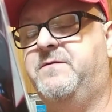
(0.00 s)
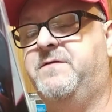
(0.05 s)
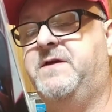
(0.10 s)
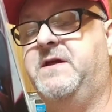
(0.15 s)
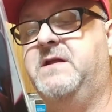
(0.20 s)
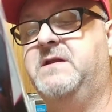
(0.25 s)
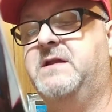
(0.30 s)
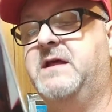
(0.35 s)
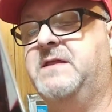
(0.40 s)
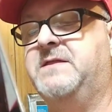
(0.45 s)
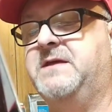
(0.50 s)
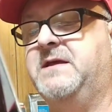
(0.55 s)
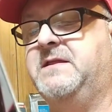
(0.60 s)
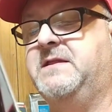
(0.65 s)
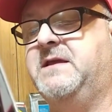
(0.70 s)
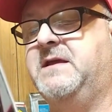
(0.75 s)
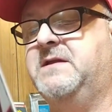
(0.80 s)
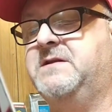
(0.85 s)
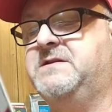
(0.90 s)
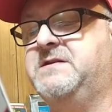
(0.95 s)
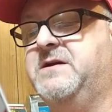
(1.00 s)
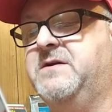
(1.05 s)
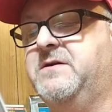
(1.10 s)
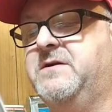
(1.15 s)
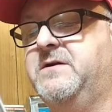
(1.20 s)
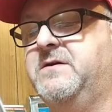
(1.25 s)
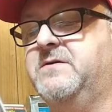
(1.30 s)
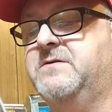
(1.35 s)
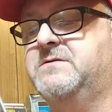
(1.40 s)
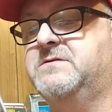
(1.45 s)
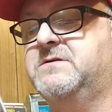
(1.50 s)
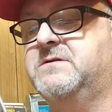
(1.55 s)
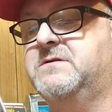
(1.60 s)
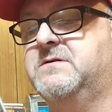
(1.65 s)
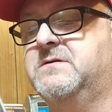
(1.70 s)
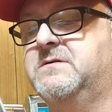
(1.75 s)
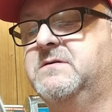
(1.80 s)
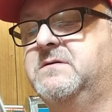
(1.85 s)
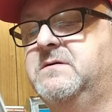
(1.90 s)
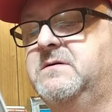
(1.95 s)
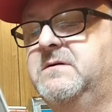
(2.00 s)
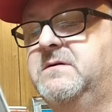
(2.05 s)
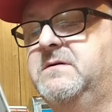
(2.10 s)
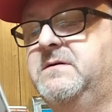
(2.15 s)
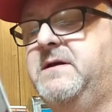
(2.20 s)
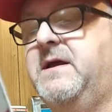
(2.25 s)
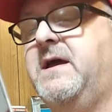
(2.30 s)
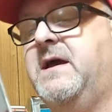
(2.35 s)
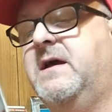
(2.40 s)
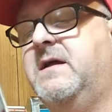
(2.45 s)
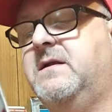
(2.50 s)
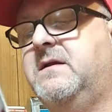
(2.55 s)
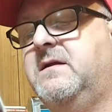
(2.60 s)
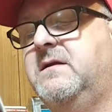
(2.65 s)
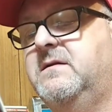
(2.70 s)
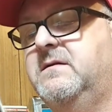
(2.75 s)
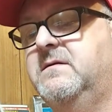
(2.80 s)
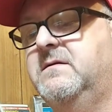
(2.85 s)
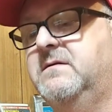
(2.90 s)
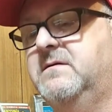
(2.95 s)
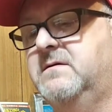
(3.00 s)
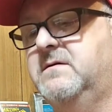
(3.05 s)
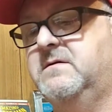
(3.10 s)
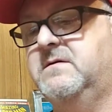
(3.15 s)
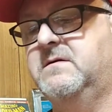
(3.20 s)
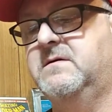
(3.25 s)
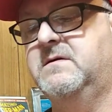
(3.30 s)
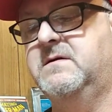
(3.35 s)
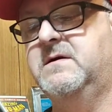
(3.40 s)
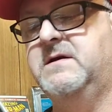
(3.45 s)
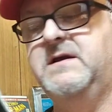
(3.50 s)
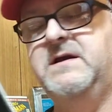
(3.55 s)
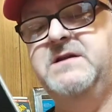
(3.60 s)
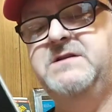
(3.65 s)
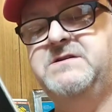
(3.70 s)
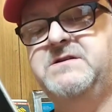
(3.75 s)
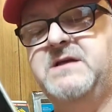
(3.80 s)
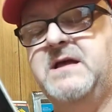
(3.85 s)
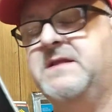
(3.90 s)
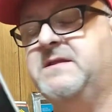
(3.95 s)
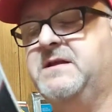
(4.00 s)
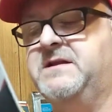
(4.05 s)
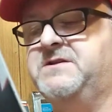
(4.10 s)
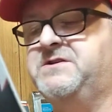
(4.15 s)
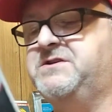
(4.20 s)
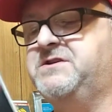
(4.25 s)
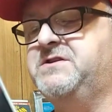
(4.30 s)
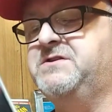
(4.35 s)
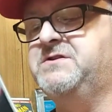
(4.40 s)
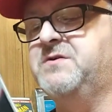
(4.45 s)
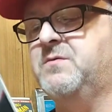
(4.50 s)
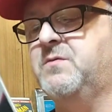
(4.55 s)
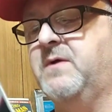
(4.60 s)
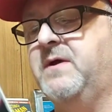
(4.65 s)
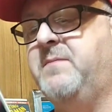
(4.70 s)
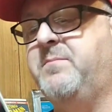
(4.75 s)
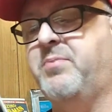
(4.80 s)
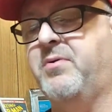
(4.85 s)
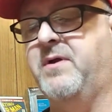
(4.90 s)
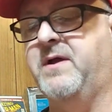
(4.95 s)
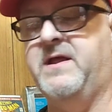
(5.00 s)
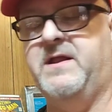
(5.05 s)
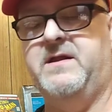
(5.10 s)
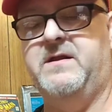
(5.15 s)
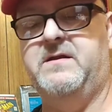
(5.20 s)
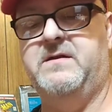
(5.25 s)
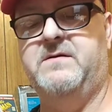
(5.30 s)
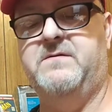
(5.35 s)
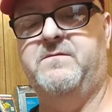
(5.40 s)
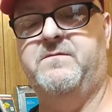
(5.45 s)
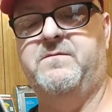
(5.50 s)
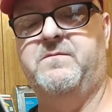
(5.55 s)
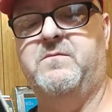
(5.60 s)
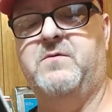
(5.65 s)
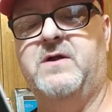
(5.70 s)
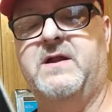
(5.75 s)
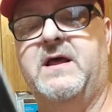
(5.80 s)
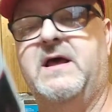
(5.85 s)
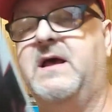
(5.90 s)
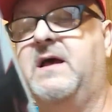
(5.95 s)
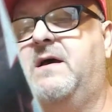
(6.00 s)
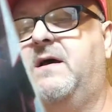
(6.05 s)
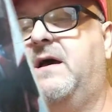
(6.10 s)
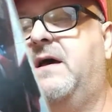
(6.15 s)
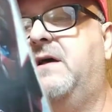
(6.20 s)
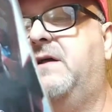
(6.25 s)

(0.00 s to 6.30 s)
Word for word: know if the I think the interiors are yeah, it's uh, it's just a reprint from what I